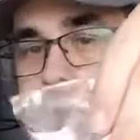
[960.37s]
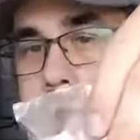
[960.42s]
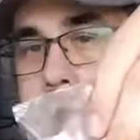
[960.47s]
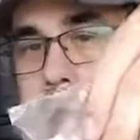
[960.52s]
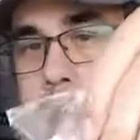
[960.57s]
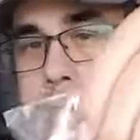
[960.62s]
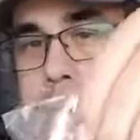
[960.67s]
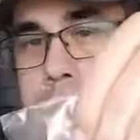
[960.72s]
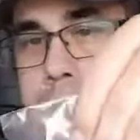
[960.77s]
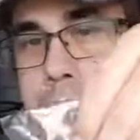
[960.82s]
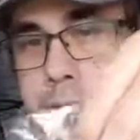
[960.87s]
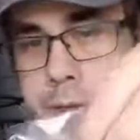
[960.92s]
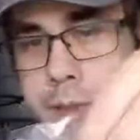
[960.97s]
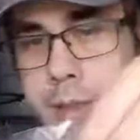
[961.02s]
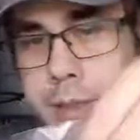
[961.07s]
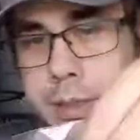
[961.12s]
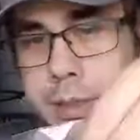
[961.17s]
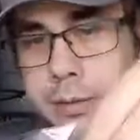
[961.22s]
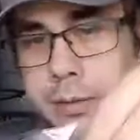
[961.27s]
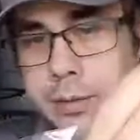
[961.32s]
that I'll be
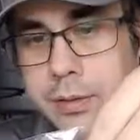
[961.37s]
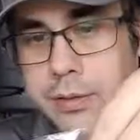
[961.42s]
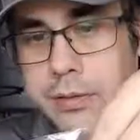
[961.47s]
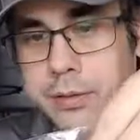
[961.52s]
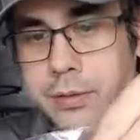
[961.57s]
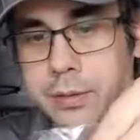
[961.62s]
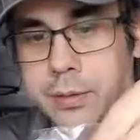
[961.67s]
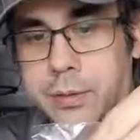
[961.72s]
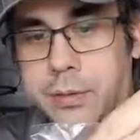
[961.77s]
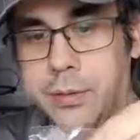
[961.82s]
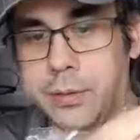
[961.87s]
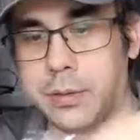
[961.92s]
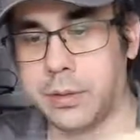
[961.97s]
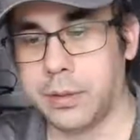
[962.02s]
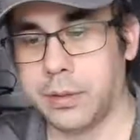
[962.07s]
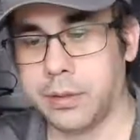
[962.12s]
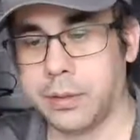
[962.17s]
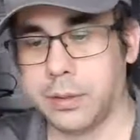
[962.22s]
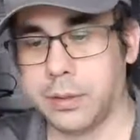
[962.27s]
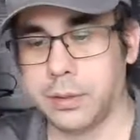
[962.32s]
putting into the
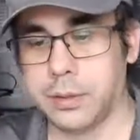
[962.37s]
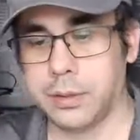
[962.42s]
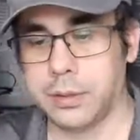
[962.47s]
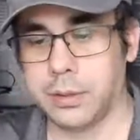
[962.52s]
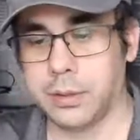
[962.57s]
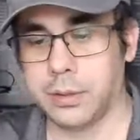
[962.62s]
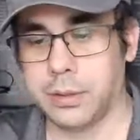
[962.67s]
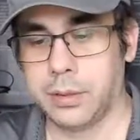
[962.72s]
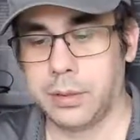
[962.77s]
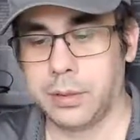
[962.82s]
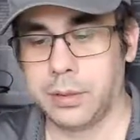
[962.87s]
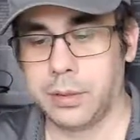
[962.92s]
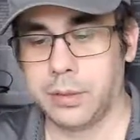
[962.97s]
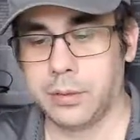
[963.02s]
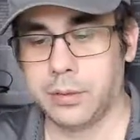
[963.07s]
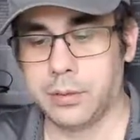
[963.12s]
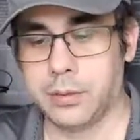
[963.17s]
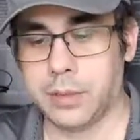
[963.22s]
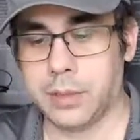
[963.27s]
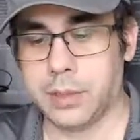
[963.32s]
store.
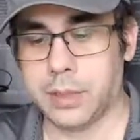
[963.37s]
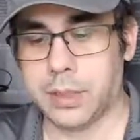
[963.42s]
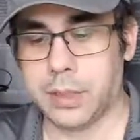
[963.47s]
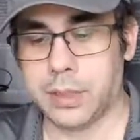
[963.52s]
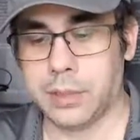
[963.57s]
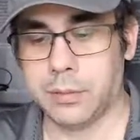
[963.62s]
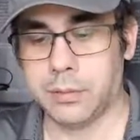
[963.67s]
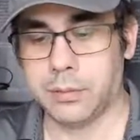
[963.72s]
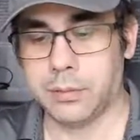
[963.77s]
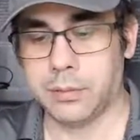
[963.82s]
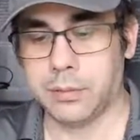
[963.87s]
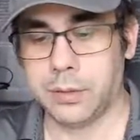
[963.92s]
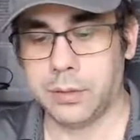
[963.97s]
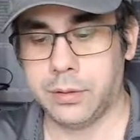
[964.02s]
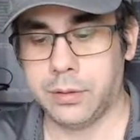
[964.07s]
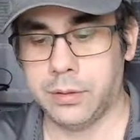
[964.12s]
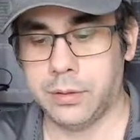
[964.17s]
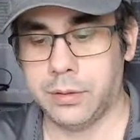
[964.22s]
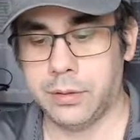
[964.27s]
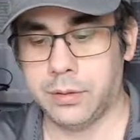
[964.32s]
It's only got
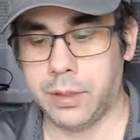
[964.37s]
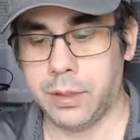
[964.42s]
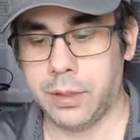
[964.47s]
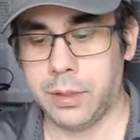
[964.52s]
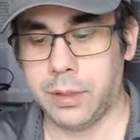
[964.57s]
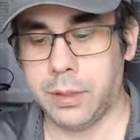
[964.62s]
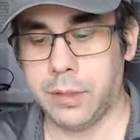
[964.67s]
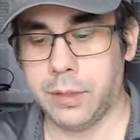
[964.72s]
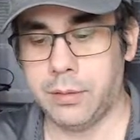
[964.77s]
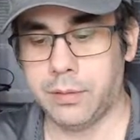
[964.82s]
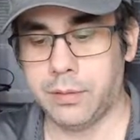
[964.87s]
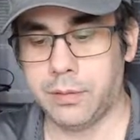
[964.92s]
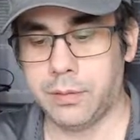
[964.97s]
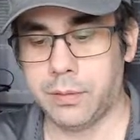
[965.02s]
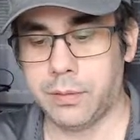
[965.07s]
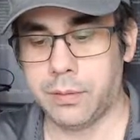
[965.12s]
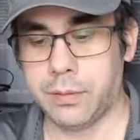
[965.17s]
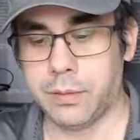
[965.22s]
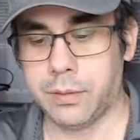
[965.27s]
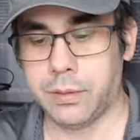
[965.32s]
1, 2, 3,
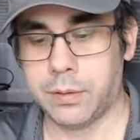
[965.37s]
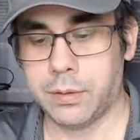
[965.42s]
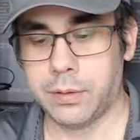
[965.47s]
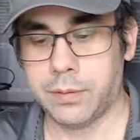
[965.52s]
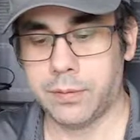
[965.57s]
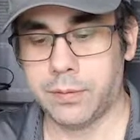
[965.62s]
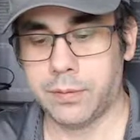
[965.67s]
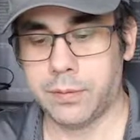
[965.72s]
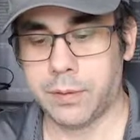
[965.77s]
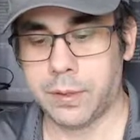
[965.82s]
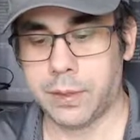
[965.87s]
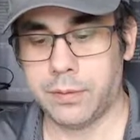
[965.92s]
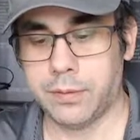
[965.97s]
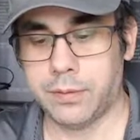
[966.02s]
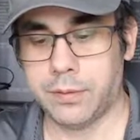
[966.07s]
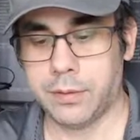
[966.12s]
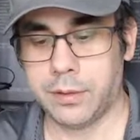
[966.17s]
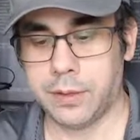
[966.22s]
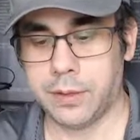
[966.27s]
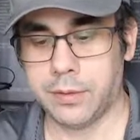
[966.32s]
4,
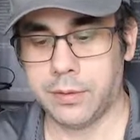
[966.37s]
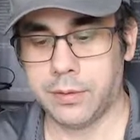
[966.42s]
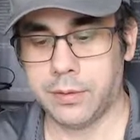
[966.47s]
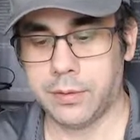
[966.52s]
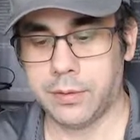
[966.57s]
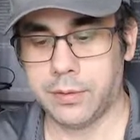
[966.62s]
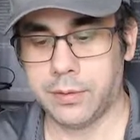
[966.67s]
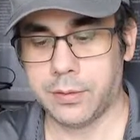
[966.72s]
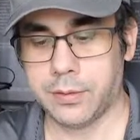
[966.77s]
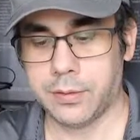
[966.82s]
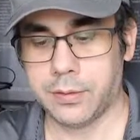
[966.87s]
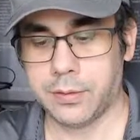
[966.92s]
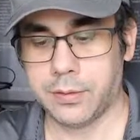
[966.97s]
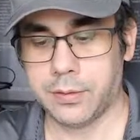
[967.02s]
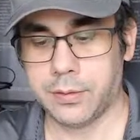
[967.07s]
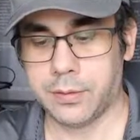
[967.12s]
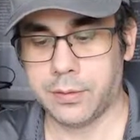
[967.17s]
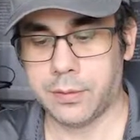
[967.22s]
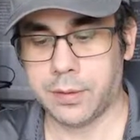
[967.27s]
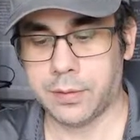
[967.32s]
5, 6,
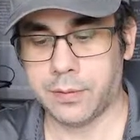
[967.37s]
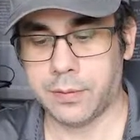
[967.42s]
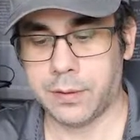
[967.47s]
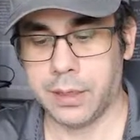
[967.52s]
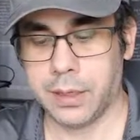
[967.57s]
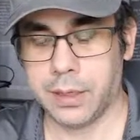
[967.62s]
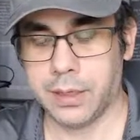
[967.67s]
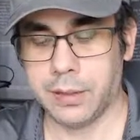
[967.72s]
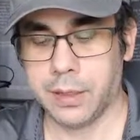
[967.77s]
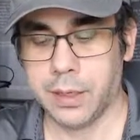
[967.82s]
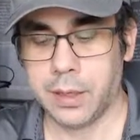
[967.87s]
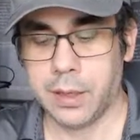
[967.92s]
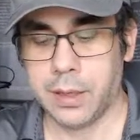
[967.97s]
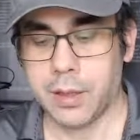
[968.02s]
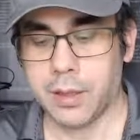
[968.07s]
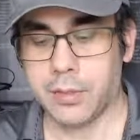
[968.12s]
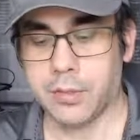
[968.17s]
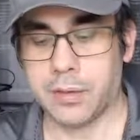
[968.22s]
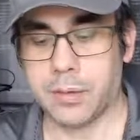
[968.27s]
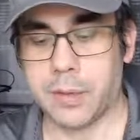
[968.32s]
7, 8.
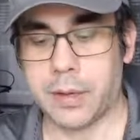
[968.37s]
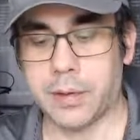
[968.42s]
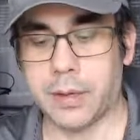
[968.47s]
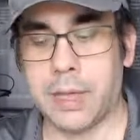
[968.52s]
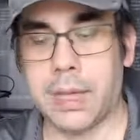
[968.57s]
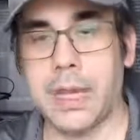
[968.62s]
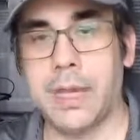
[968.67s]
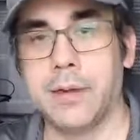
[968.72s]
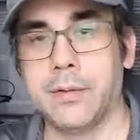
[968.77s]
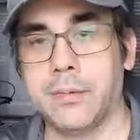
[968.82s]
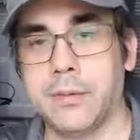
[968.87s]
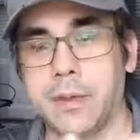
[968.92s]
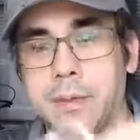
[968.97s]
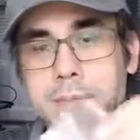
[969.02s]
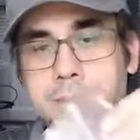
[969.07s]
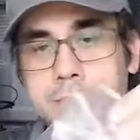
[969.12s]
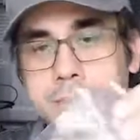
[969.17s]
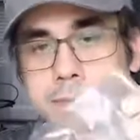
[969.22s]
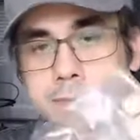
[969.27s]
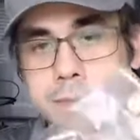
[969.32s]
So about 8 of
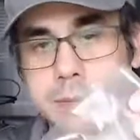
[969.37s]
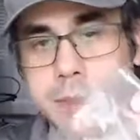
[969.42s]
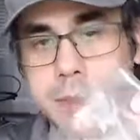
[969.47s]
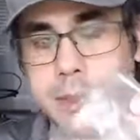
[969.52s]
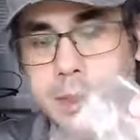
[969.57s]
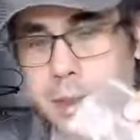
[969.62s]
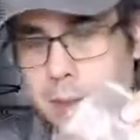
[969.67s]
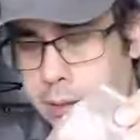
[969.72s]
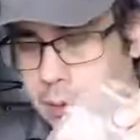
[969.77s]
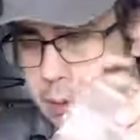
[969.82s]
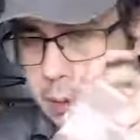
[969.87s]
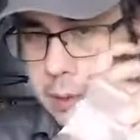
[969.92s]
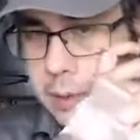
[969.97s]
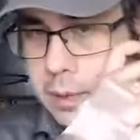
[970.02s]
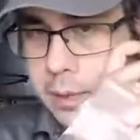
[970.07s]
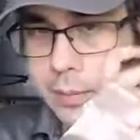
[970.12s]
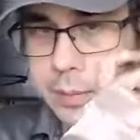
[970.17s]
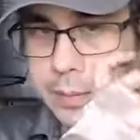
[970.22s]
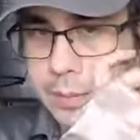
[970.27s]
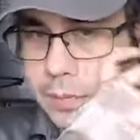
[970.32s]
them,
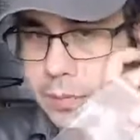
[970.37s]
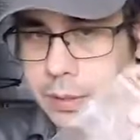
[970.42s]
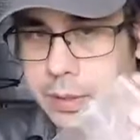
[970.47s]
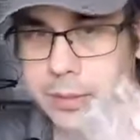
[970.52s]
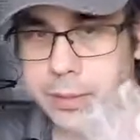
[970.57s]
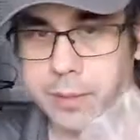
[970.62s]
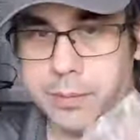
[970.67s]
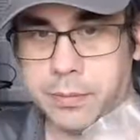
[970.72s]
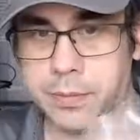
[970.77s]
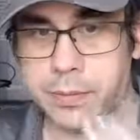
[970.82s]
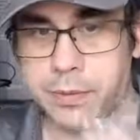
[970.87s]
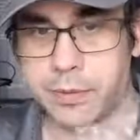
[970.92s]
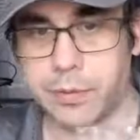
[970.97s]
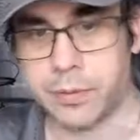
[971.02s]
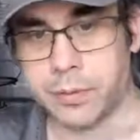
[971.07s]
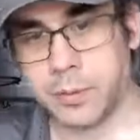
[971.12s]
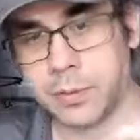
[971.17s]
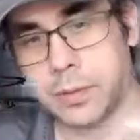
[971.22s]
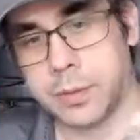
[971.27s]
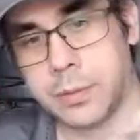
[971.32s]
and I'll be putting them to the
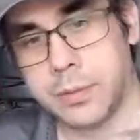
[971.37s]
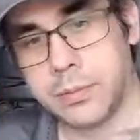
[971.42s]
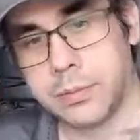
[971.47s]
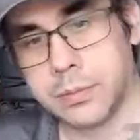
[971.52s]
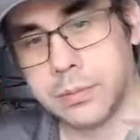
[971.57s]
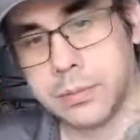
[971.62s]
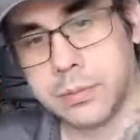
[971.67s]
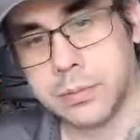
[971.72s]
store.